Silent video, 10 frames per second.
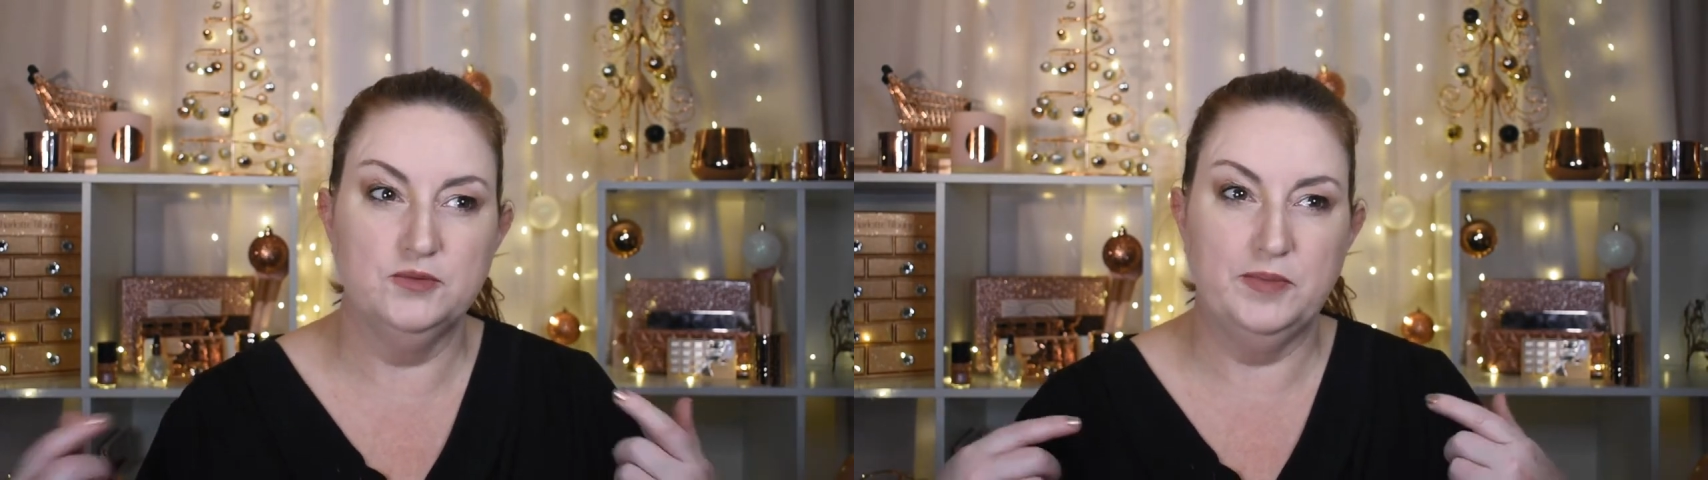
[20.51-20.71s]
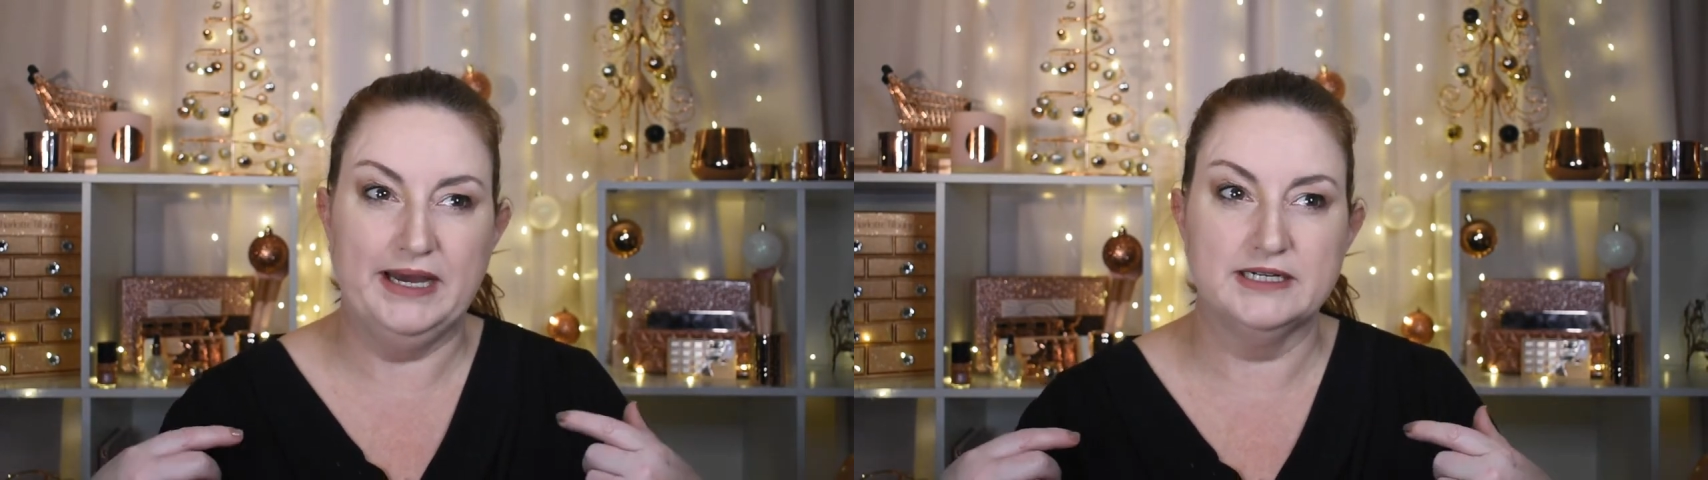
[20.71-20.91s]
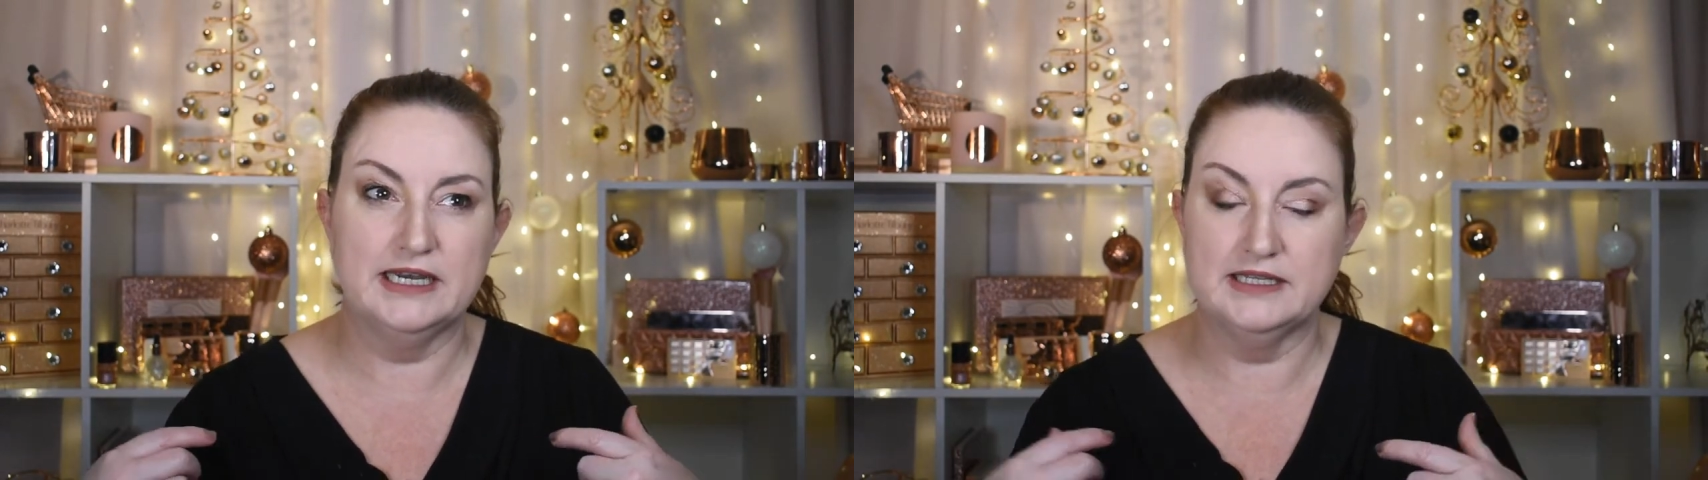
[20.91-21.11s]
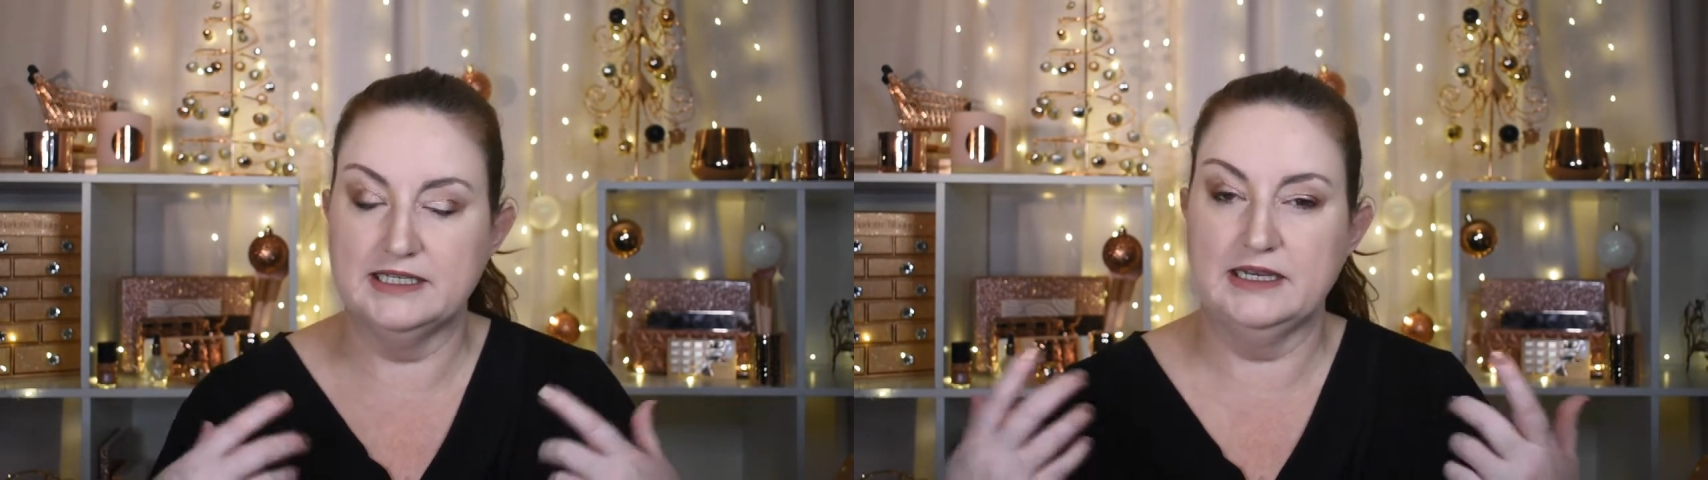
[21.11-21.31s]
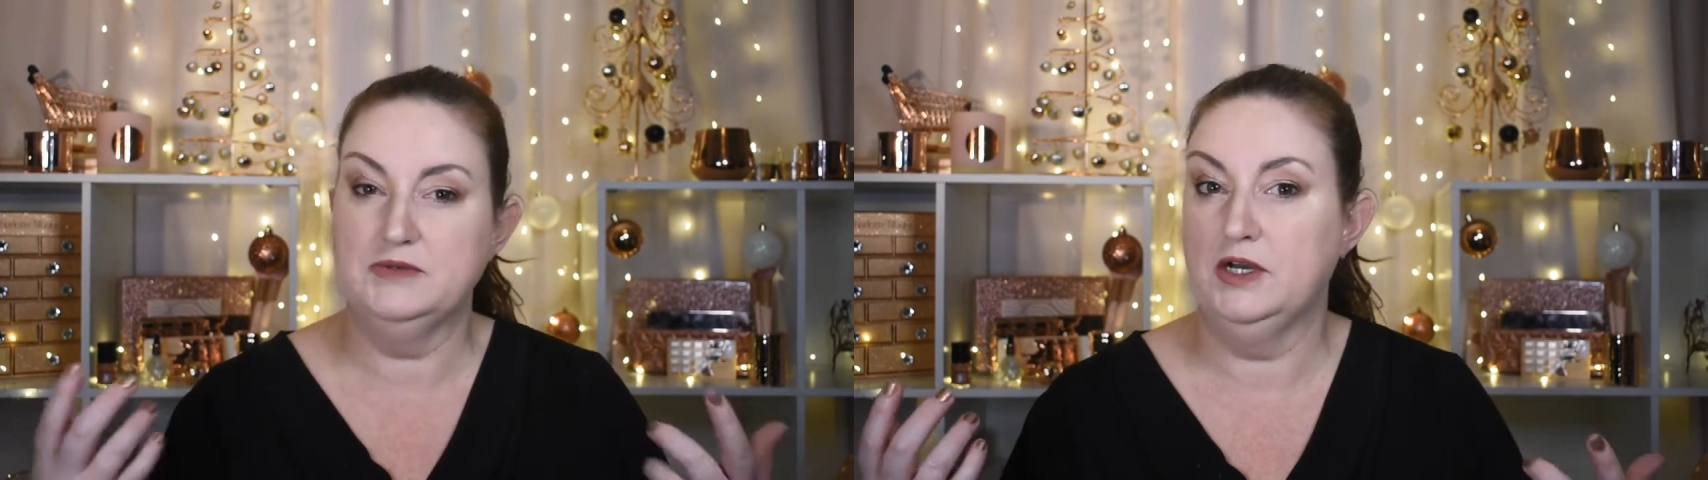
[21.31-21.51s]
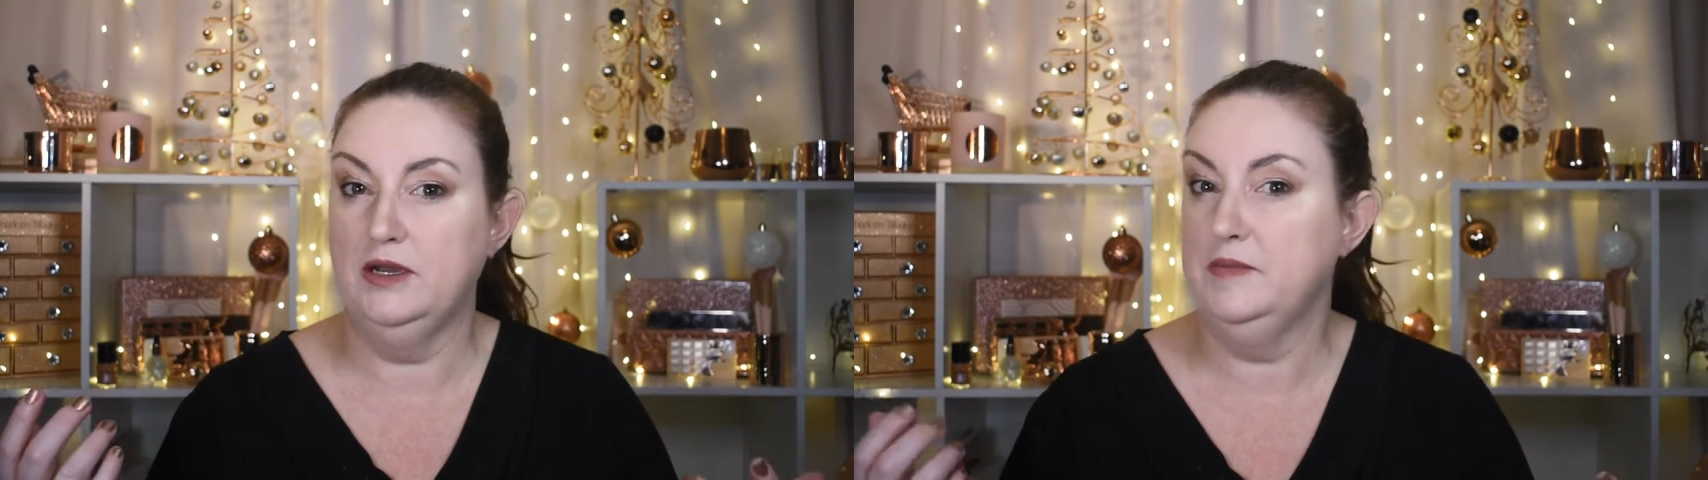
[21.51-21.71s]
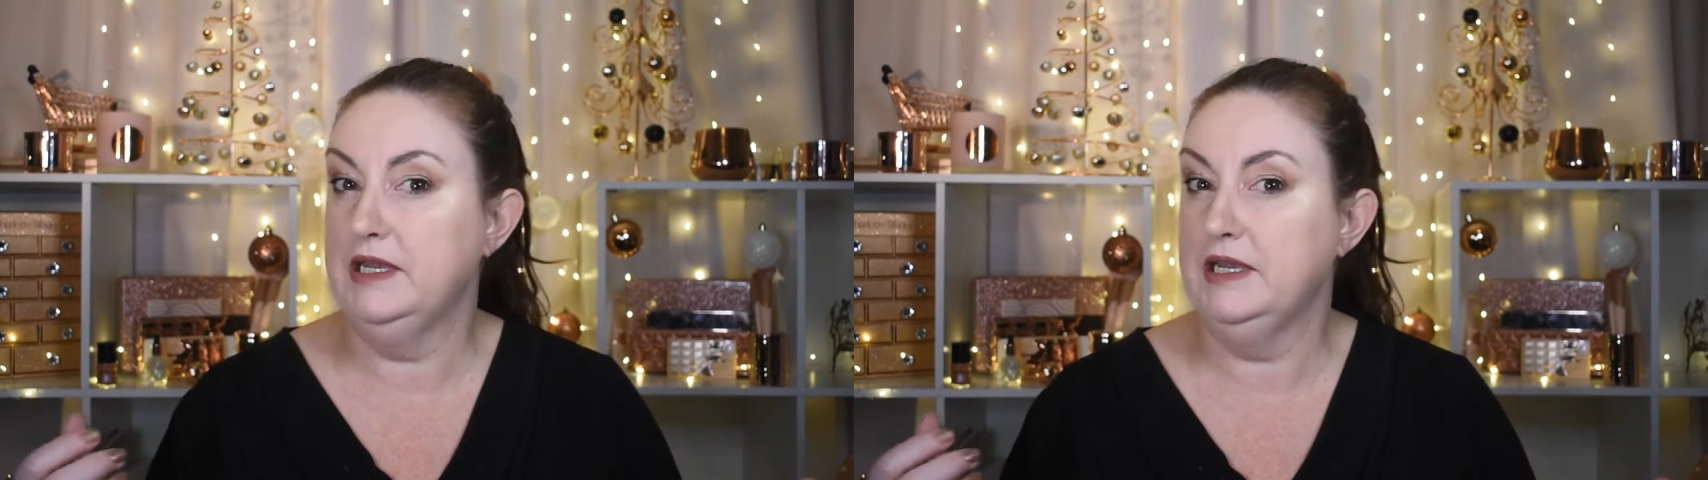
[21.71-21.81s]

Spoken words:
but at the same time